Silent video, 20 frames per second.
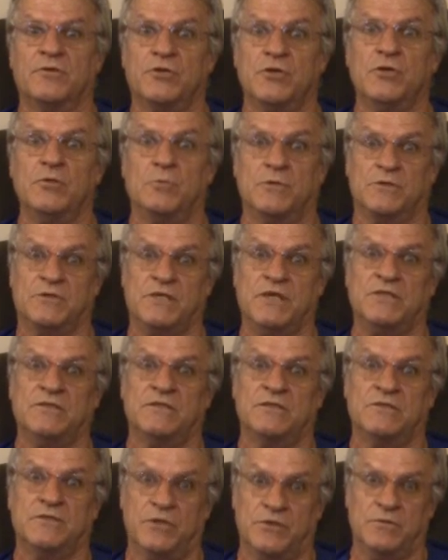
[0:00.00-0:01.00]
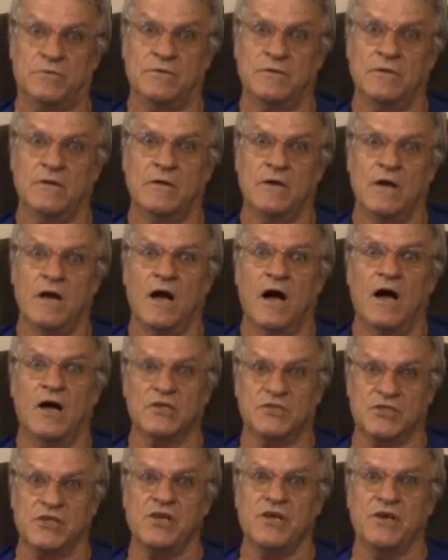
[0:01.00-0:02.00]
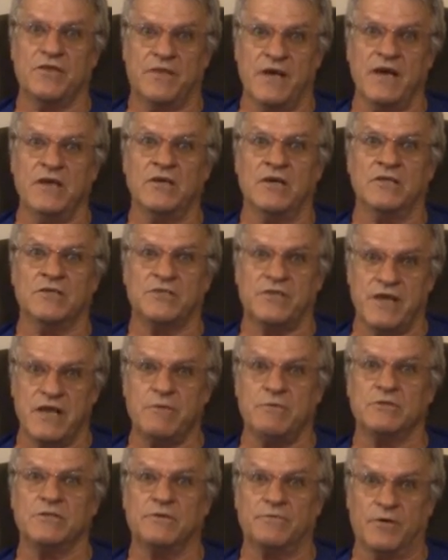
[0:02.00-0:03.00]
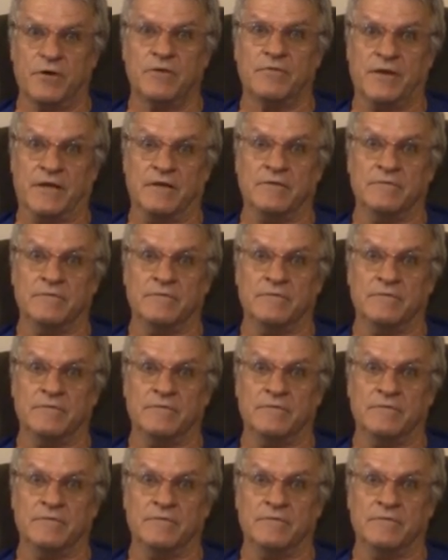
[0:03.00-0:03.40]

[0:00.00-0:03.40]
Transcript: two with season two. I'll see you then on Secrets of Irving.